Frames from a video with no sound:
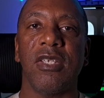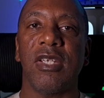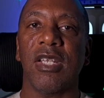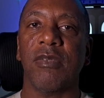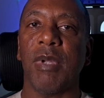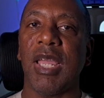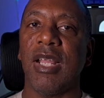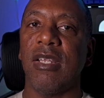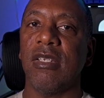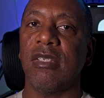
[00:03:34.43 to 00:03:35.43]
Jasper
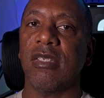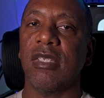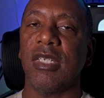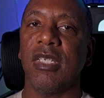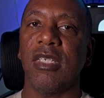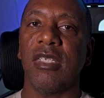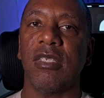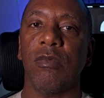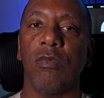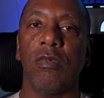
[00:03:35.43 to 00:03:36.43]
Ellens,
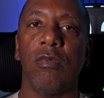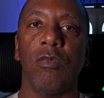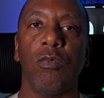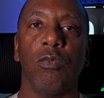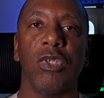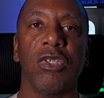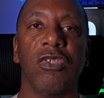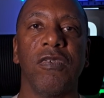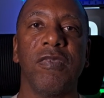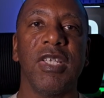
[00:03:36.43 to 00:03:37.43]
is the
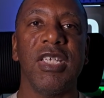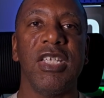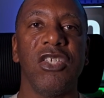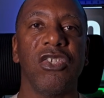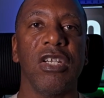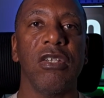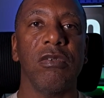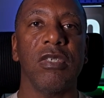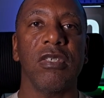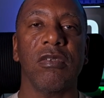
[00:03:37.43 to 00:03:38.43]
stuff that he
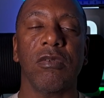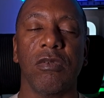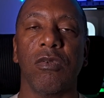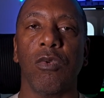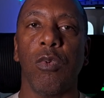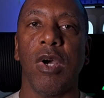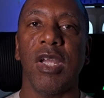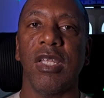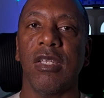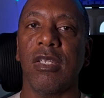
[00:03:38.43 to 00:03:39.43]
shows is
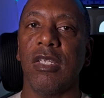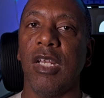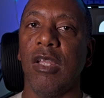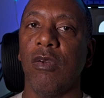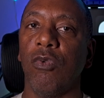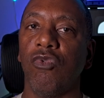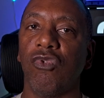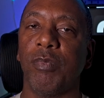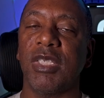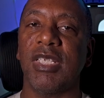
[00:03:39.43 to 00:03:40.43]
quite, you know,
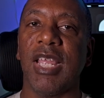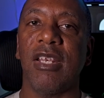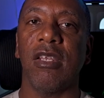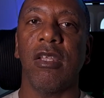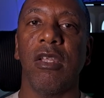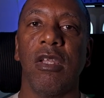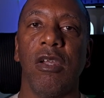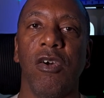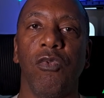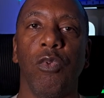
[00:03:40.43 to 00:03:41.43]
100%
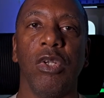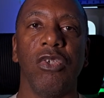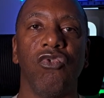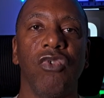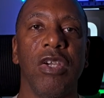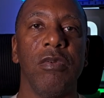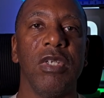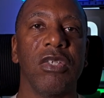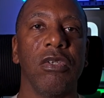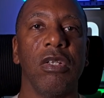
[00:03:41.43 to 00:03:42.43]
of what the drone
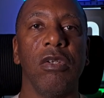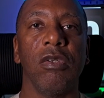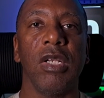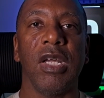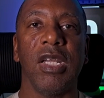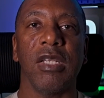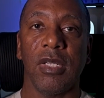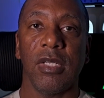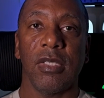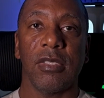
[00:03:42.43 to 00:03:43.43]
is going to look like.
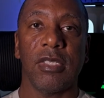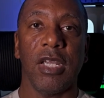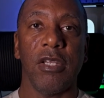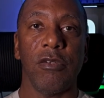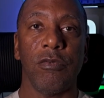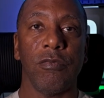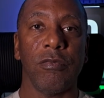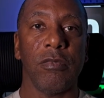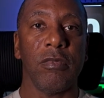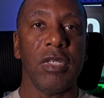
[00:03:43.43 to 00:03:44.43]
So,
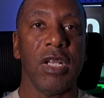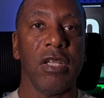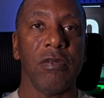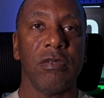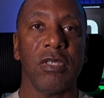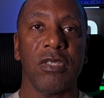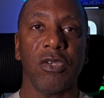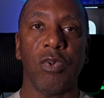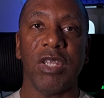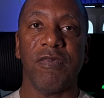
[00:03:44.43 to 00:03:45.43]
you know, just a
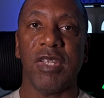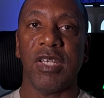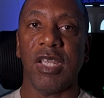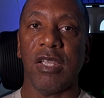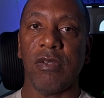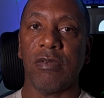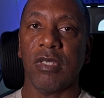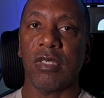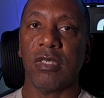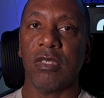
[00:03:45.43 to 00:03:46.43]
quick video
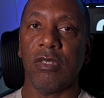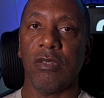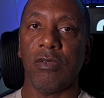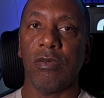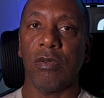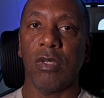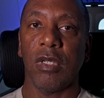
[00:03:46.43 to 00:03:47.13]
just to